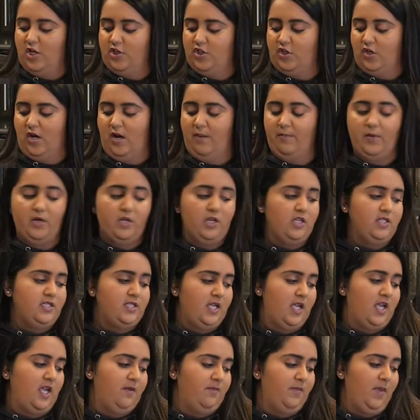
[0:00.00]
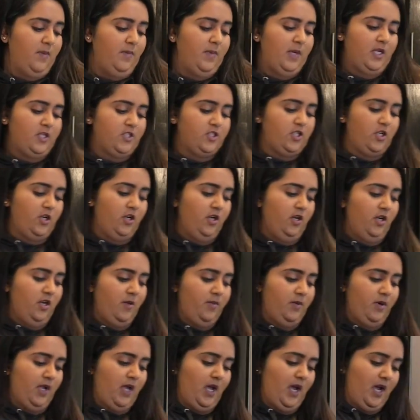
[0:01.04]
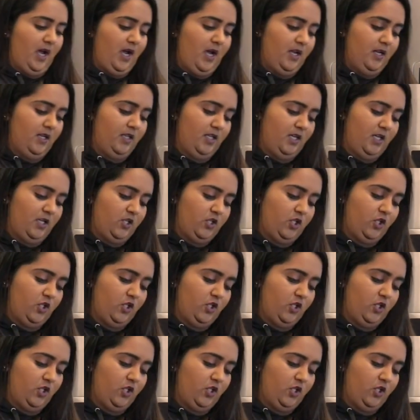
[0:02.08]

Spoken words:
So I'm gonna take my mixer, I'm gonna add the